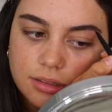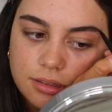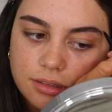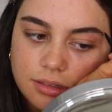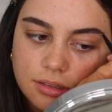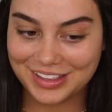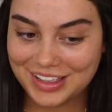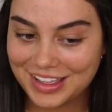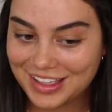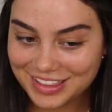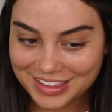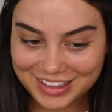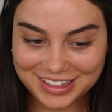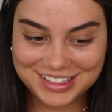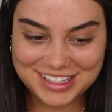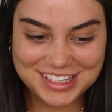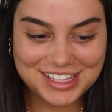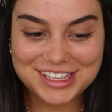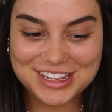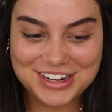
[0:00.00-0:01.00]

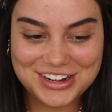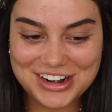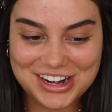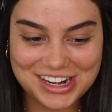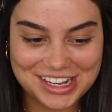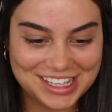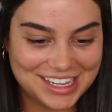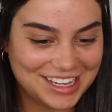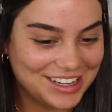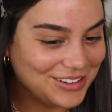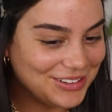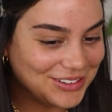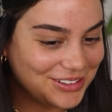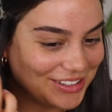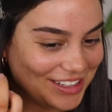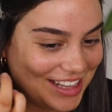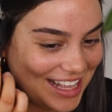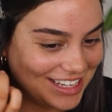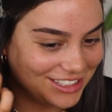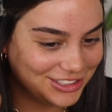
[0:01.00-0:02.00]
that's literally
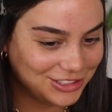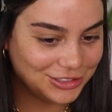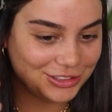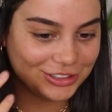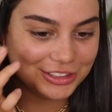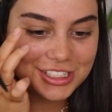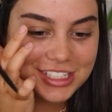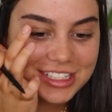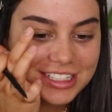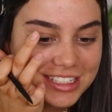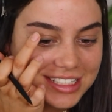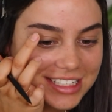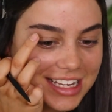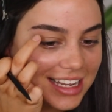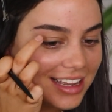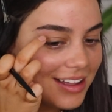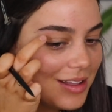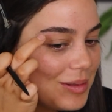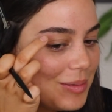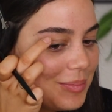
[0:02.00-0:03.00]
all I do. Just because
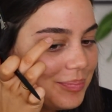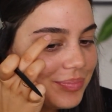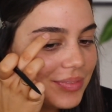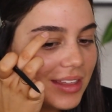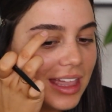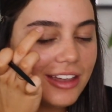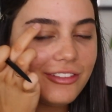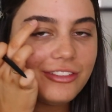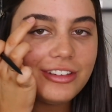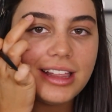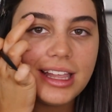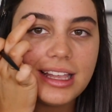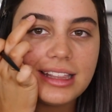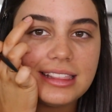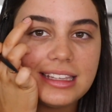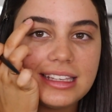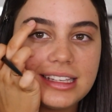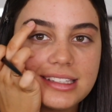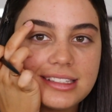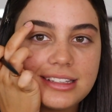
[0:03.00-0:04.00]
like, I feel like
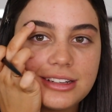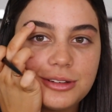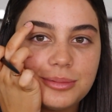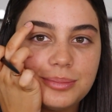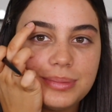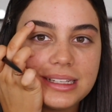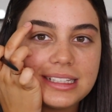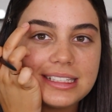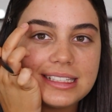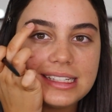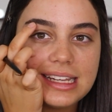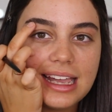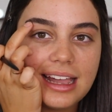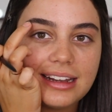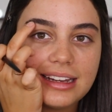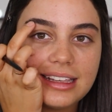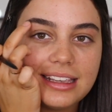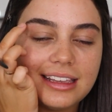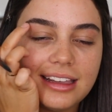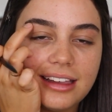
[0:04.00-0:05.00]
these little bits
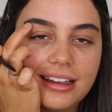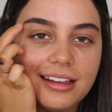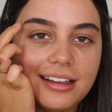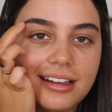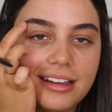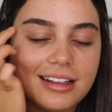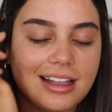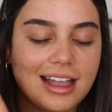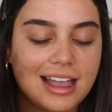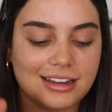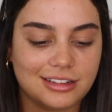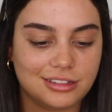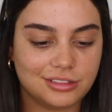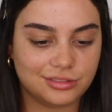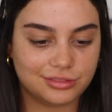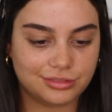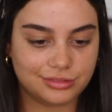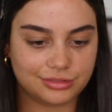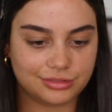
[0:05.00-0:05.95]
down here are kind of